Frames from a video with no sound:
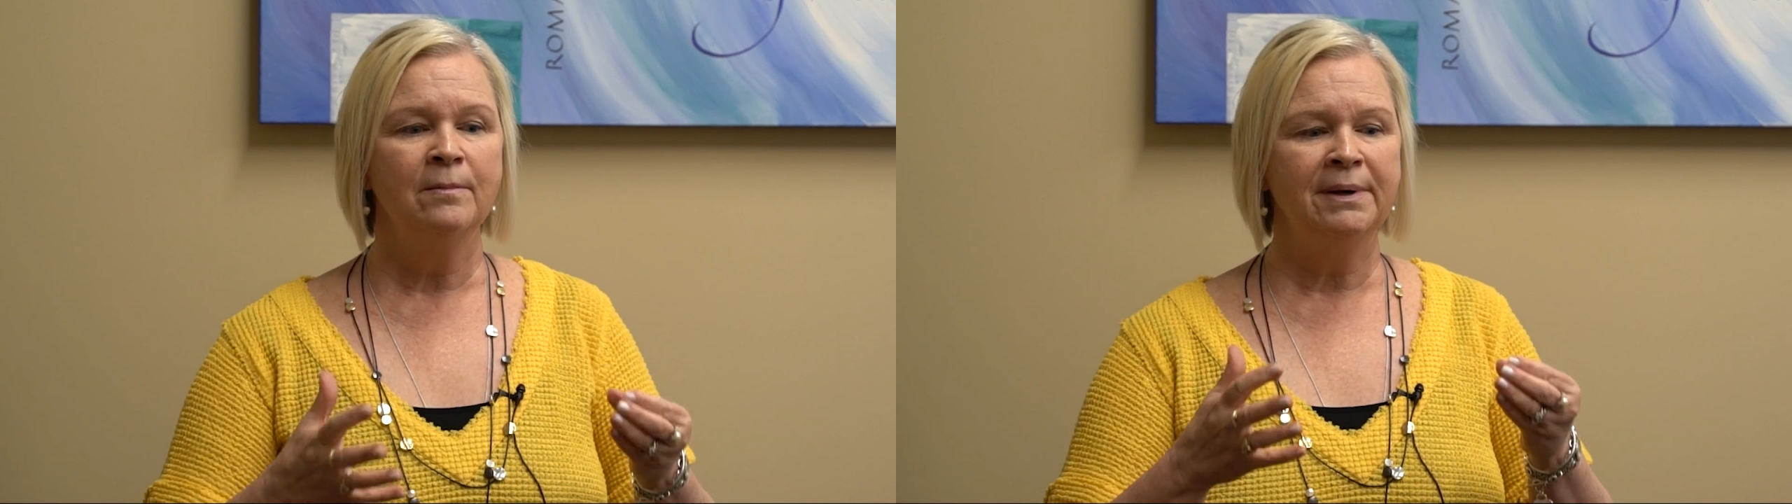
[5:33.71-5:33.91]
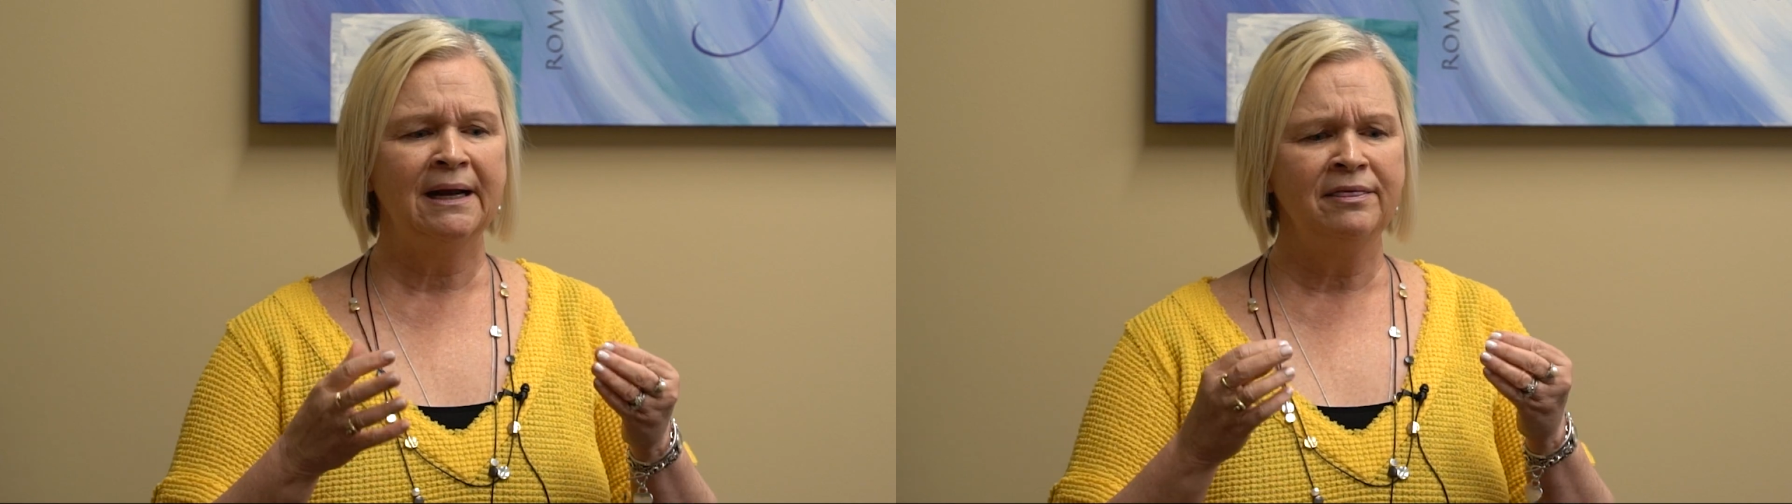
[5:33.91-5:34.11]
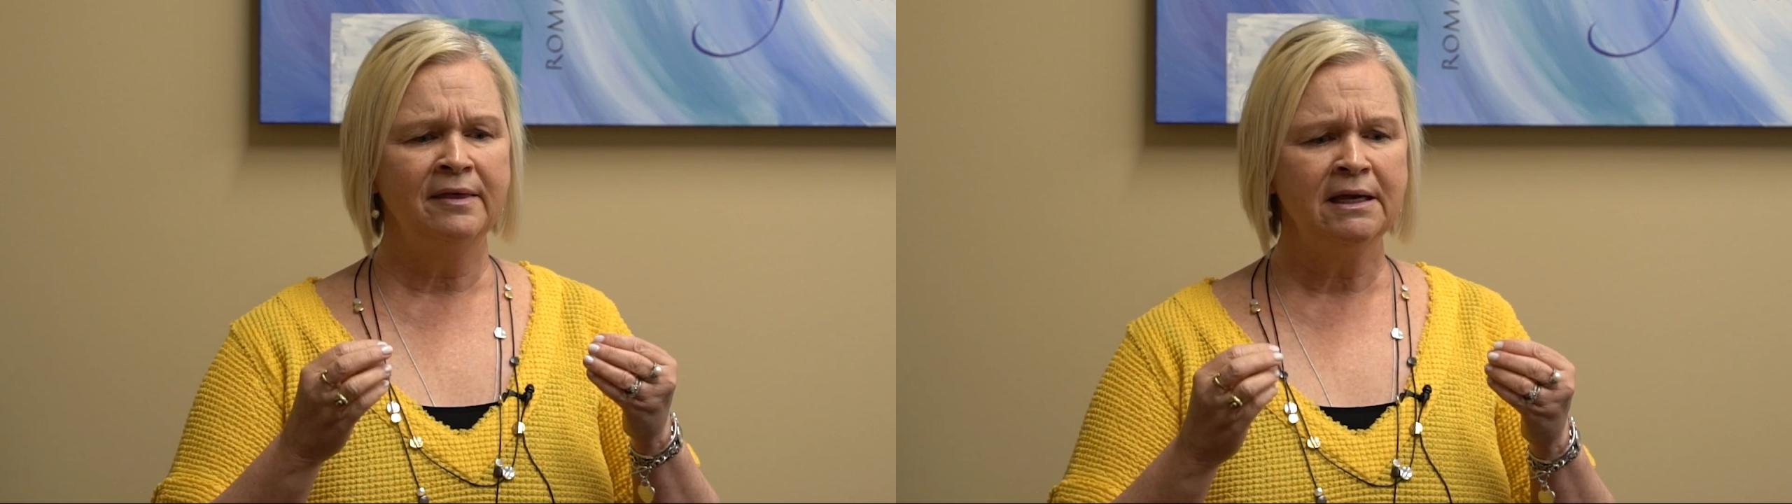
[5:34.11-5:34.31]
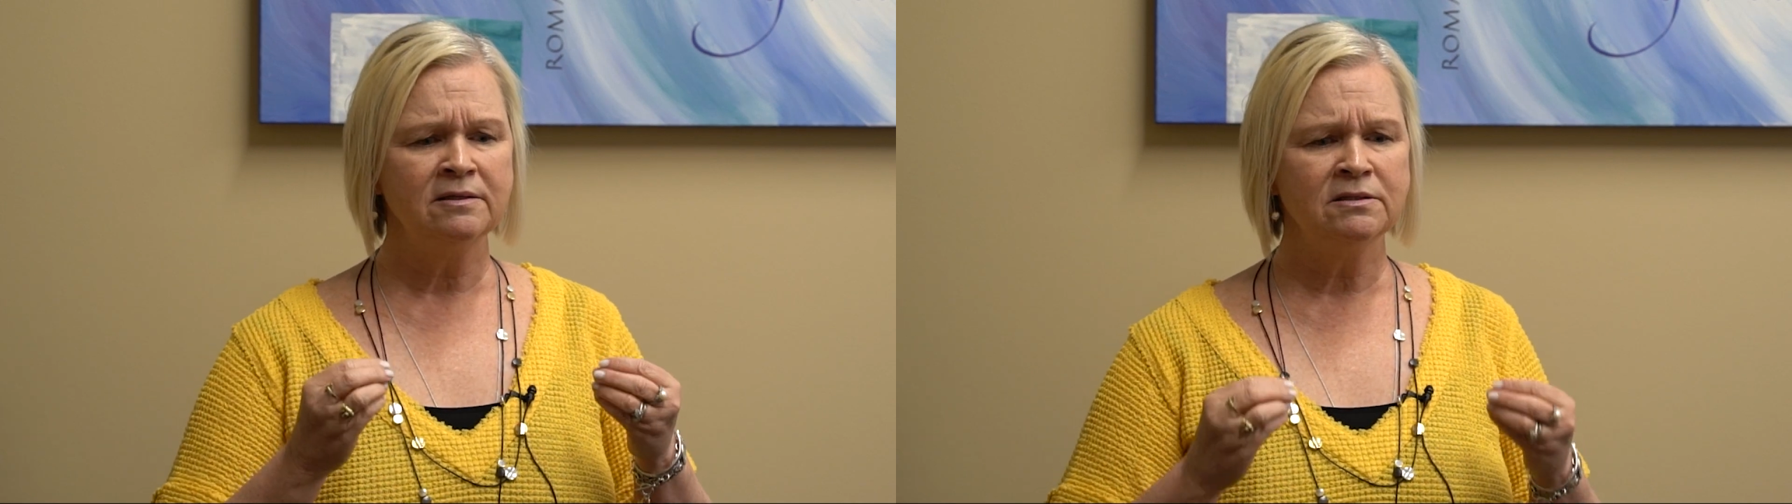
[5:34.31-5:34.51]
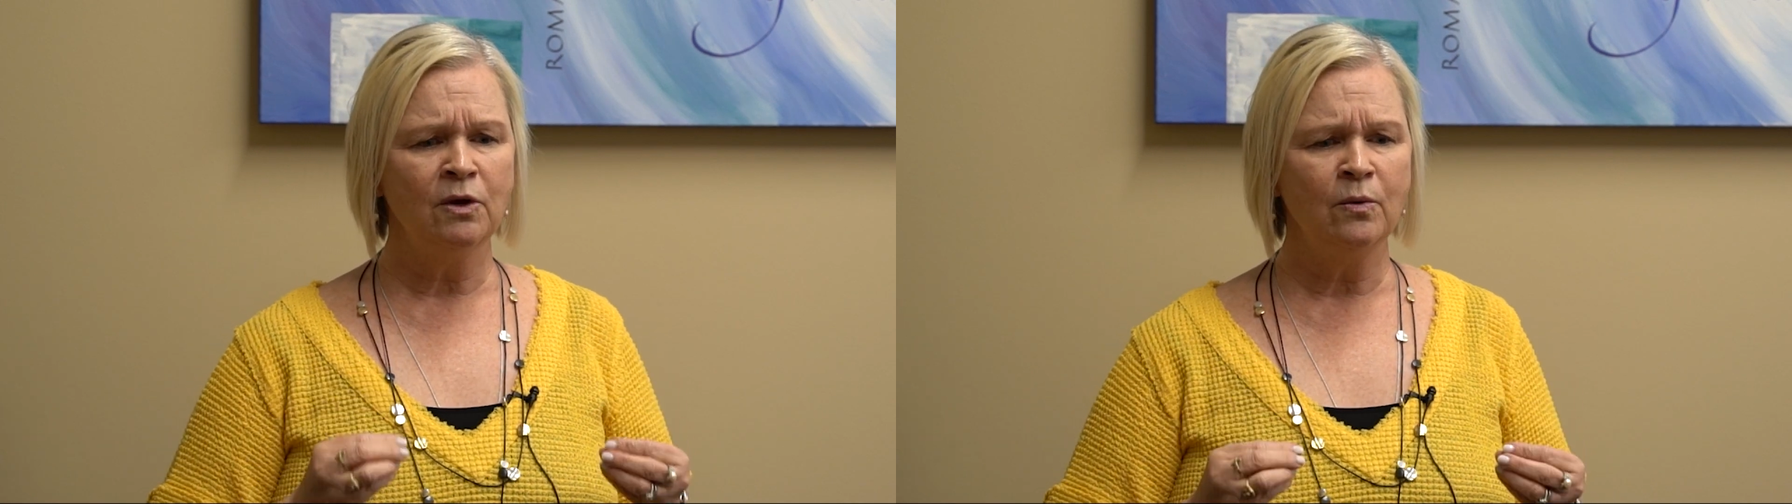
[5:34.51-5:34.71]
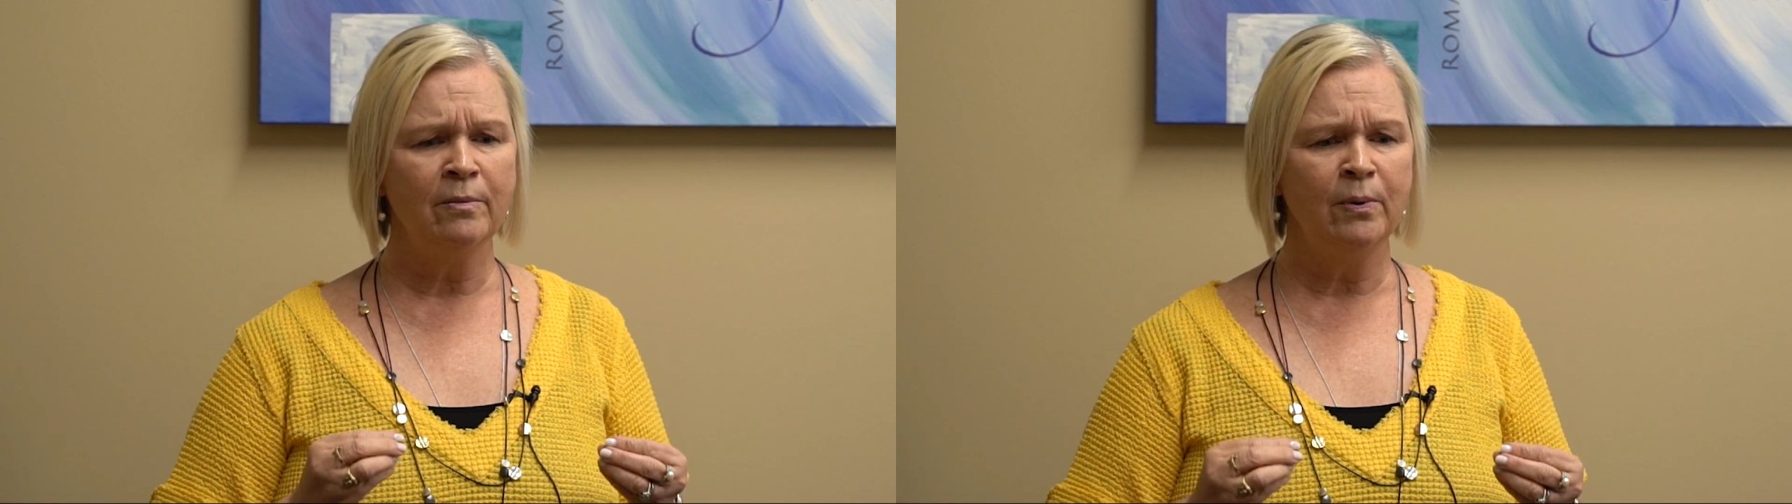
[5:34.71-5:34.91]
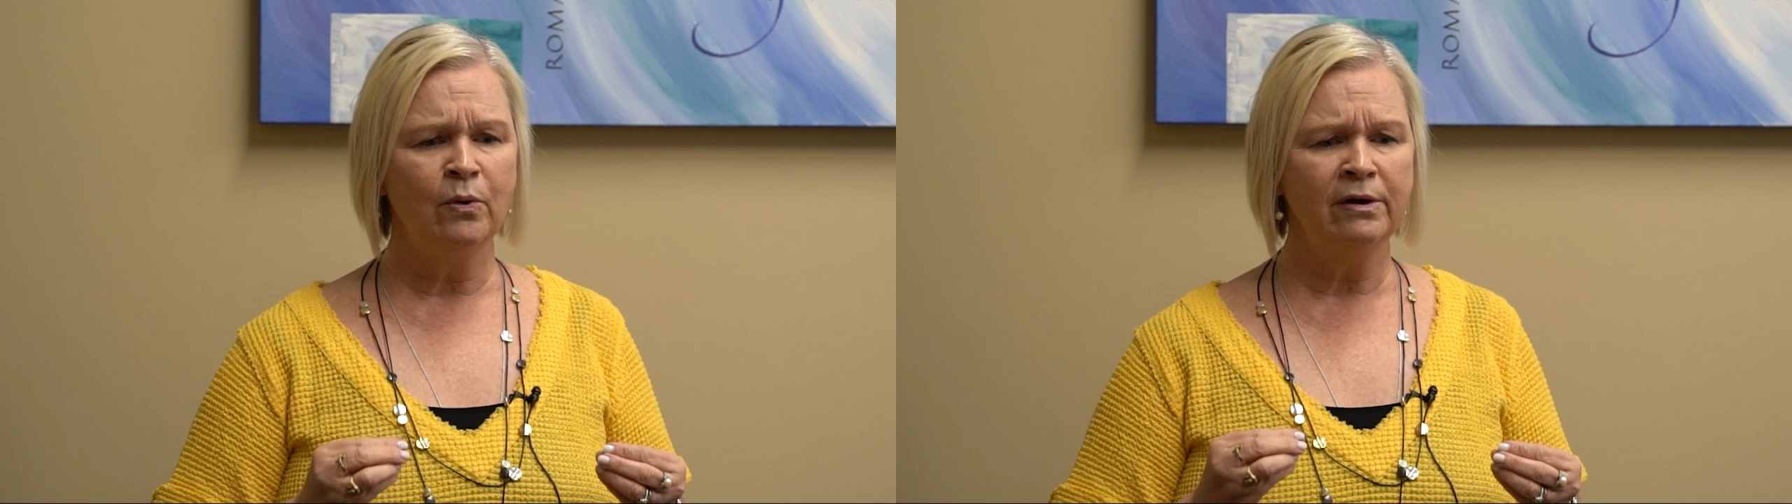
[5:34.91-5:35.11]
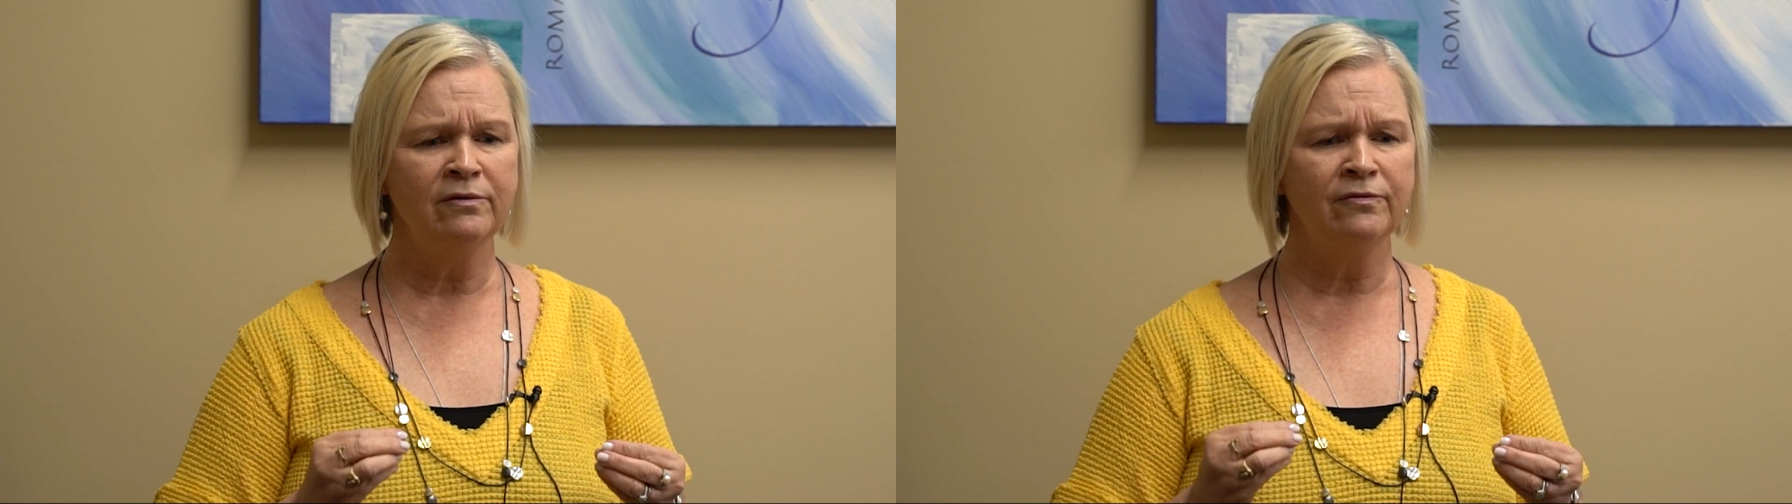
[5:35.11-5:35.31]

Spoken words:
But I think it's so important